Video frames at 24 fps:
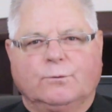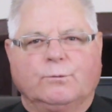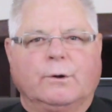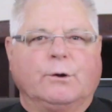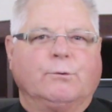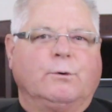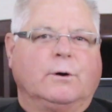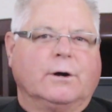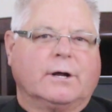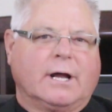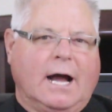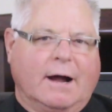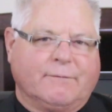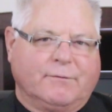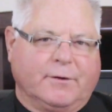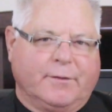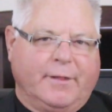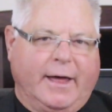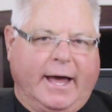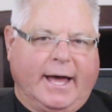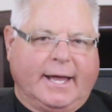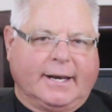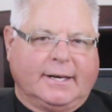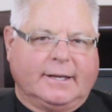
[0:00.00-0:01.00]
We will cover
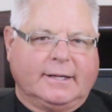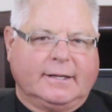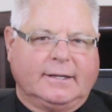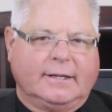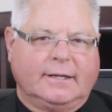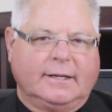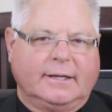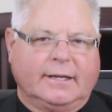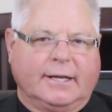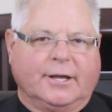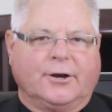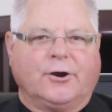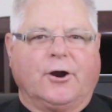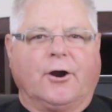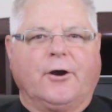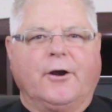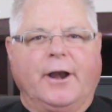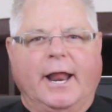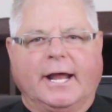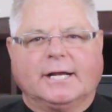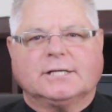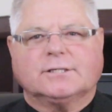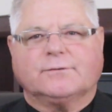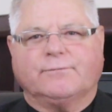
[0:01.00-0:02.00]
that in our
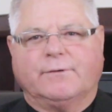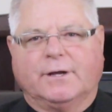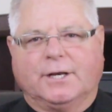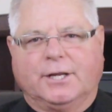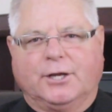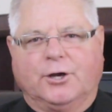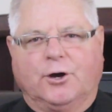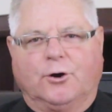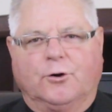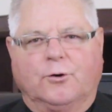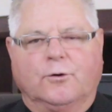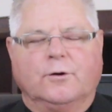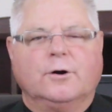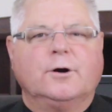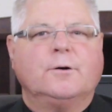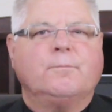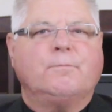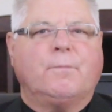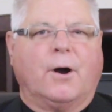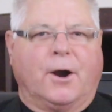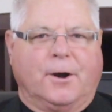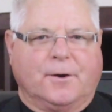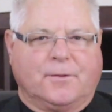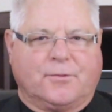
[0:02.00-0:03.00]
next video,
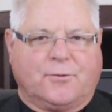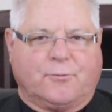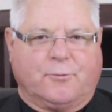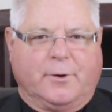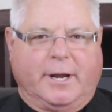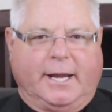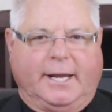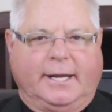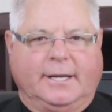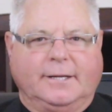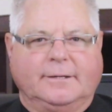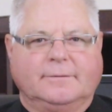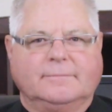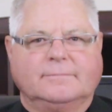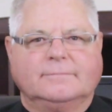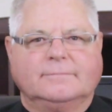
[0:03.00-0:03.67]
Part 3.